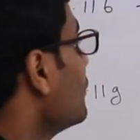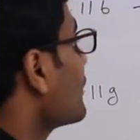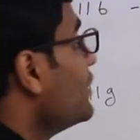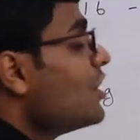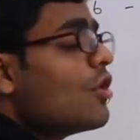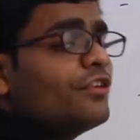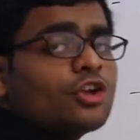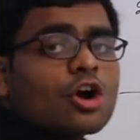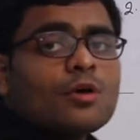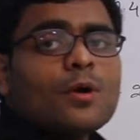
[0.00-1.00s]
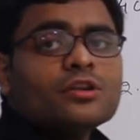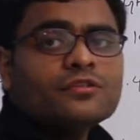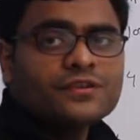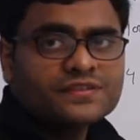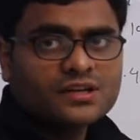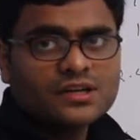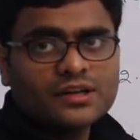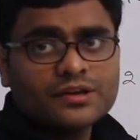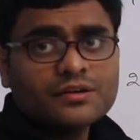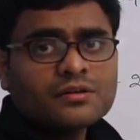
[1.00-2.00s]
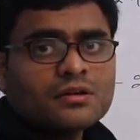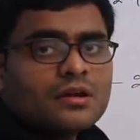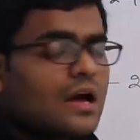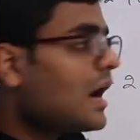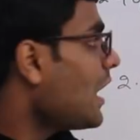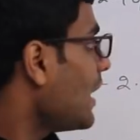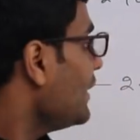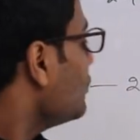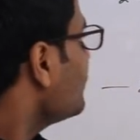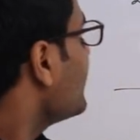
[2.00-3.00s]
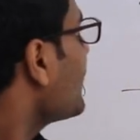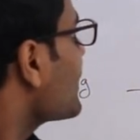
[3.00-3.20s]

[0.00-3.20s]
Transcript: Okay, now we talk about the physical layer. I don't think